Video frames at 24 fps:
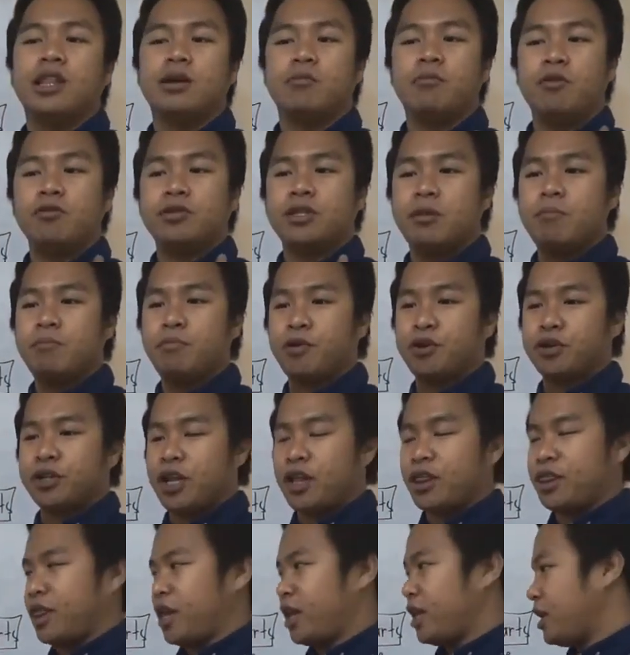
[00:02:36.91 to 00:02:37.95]
The most
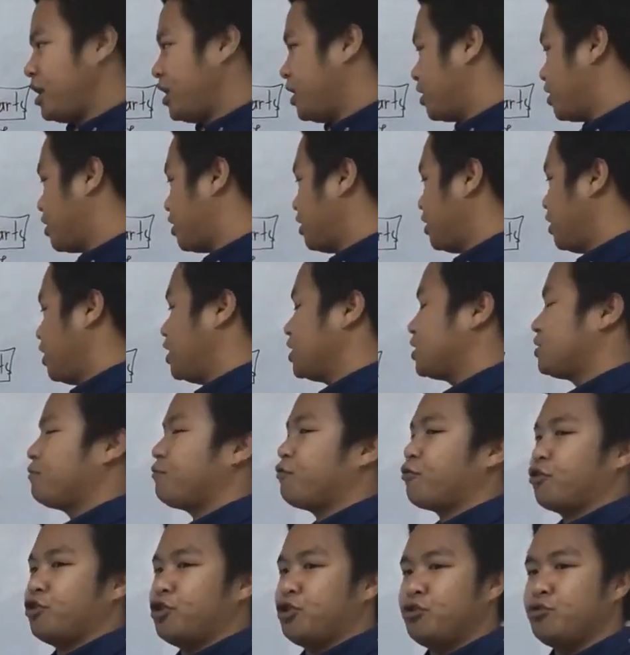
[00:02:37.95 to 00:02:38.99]
important thing here is
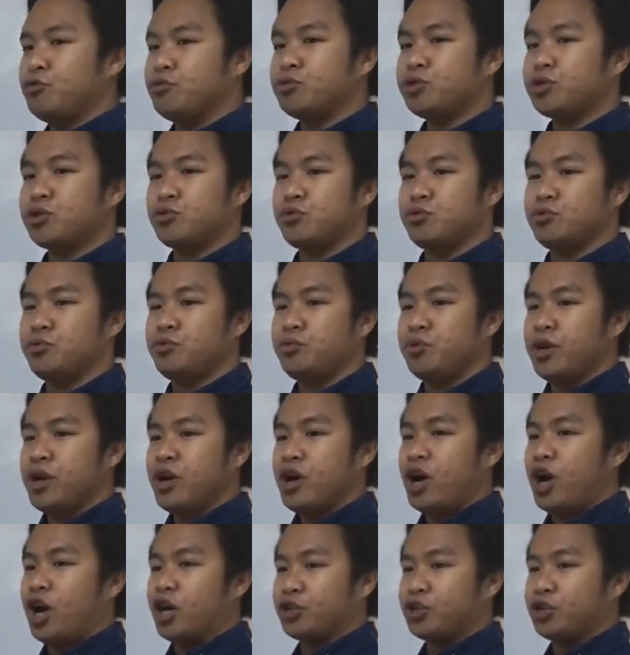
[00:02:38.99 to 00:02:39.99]
for you to